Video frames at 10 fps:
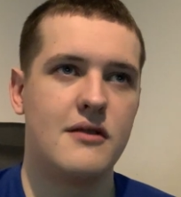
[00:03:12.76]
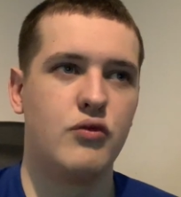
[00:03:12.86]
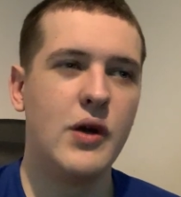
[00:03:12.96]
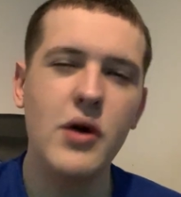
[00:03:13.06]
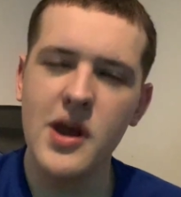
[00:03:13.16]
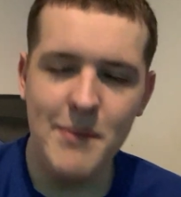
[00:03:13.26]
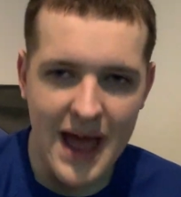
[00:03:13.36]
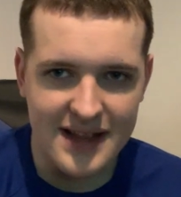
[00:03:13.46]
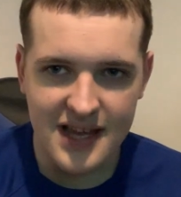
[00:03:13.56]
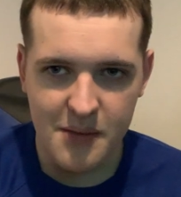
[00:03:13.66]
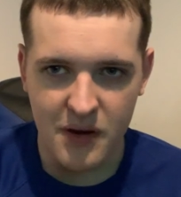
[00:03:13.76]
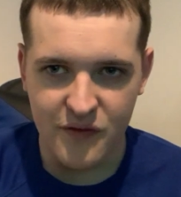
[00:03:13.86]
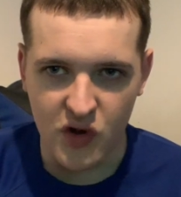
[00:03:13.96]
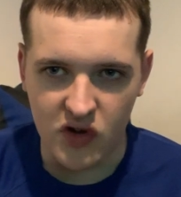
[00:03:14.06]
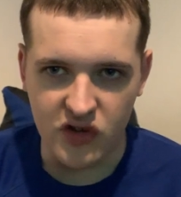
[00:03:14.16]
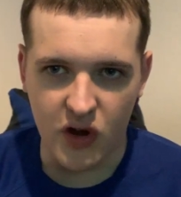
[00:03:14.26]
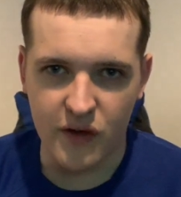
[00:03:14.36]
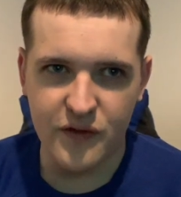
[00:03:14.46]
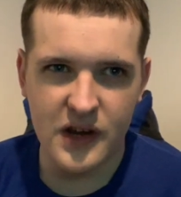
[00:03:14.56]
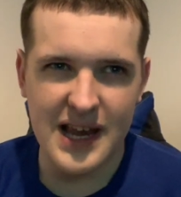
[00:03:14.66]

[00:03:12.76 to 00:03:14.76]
we were the better team in the first half.